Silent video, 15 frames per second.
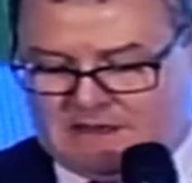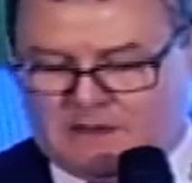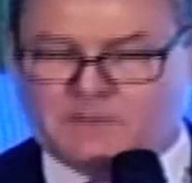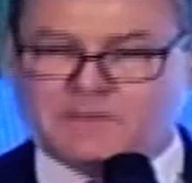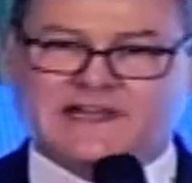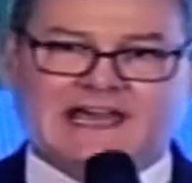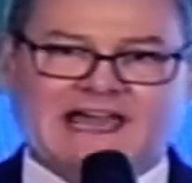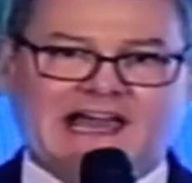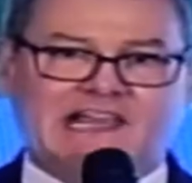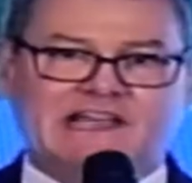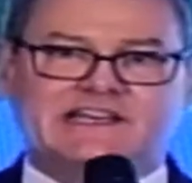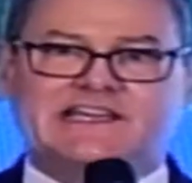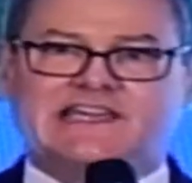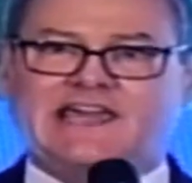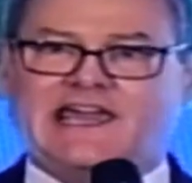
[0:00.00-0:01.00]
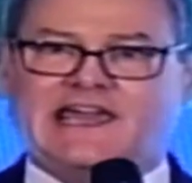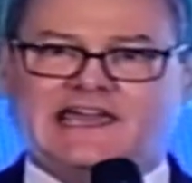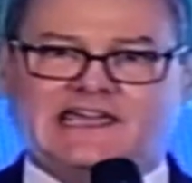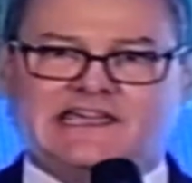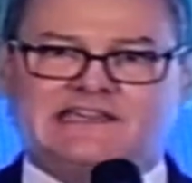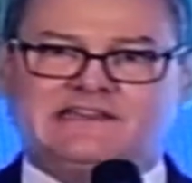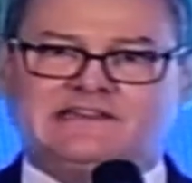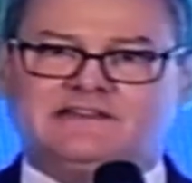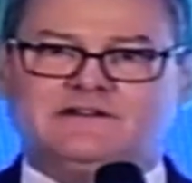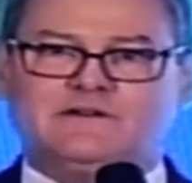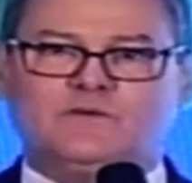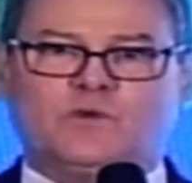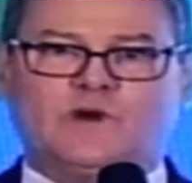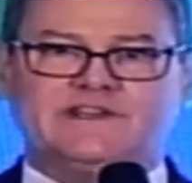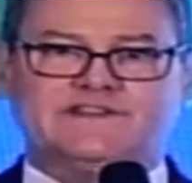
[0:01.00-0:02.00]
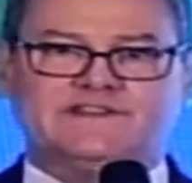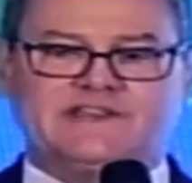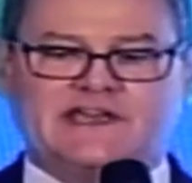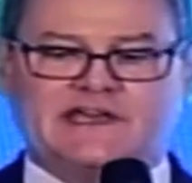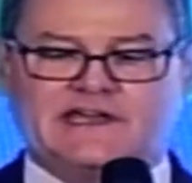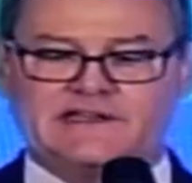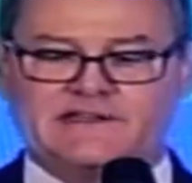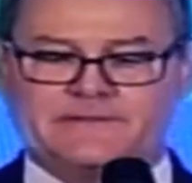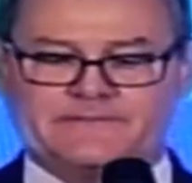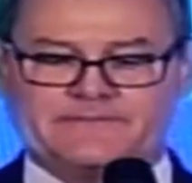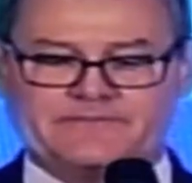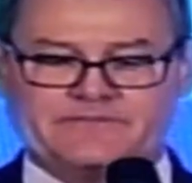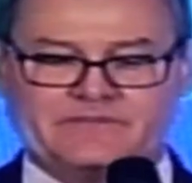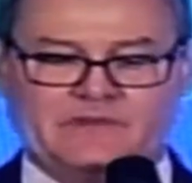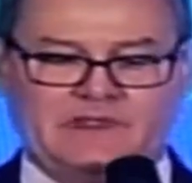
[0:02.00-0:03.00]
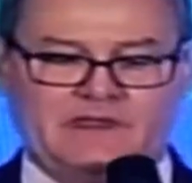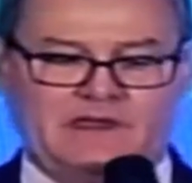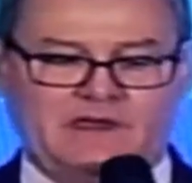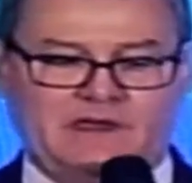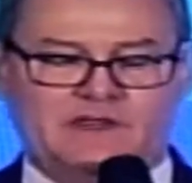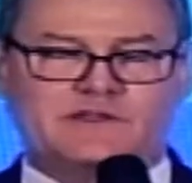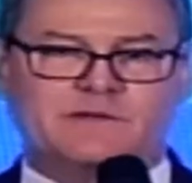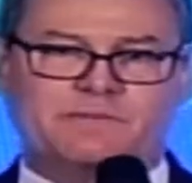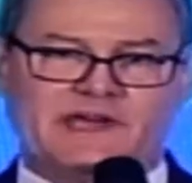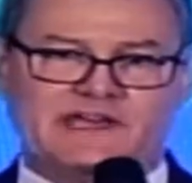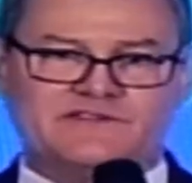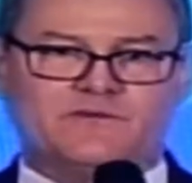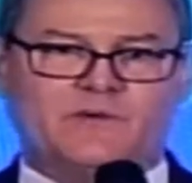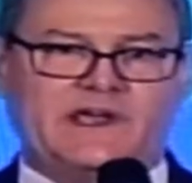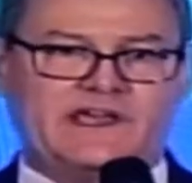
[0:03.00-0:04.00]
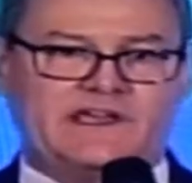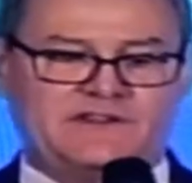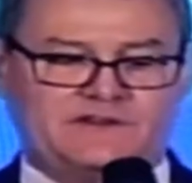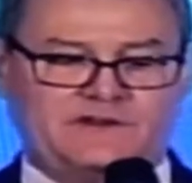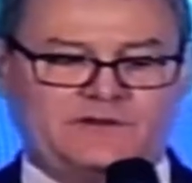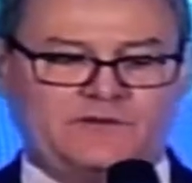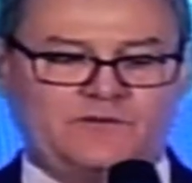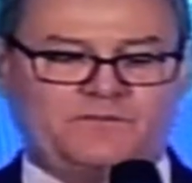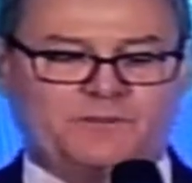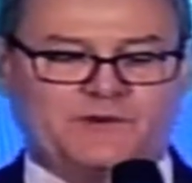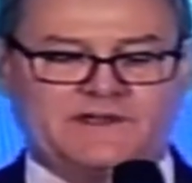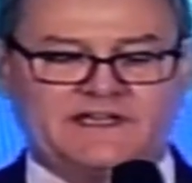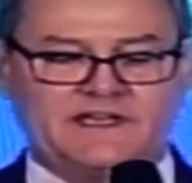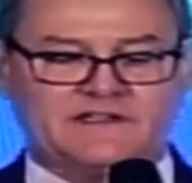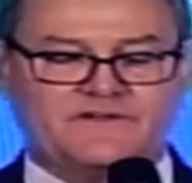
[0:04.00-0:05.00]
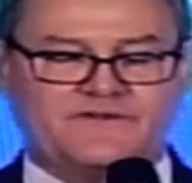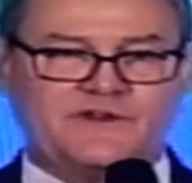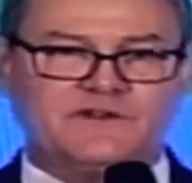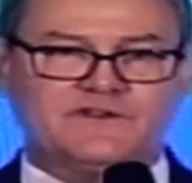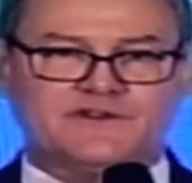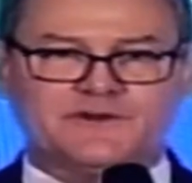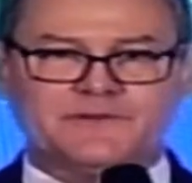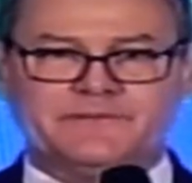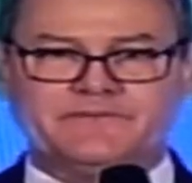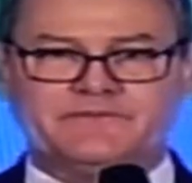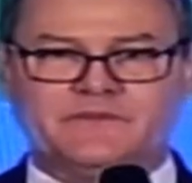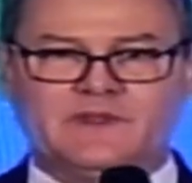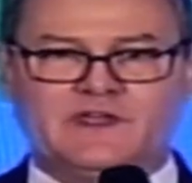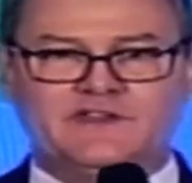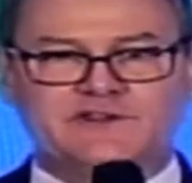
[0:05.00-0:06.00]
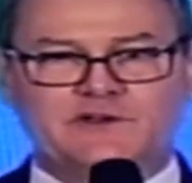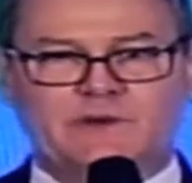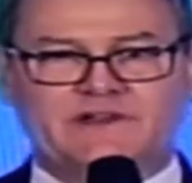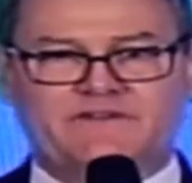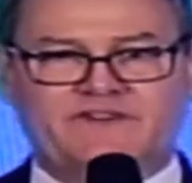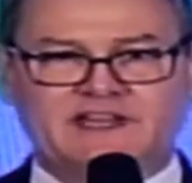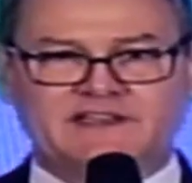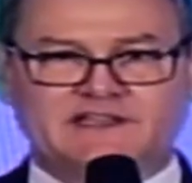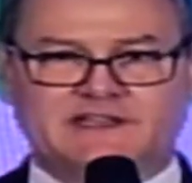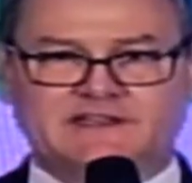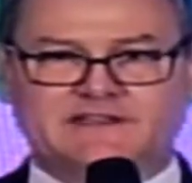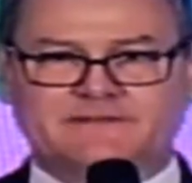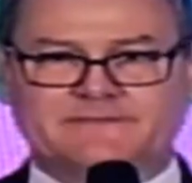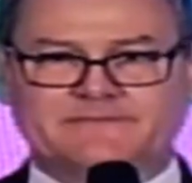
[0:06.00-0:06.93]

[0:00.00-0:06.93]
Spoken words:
But Alan Kay once said, the best way to predict the future is to invent it.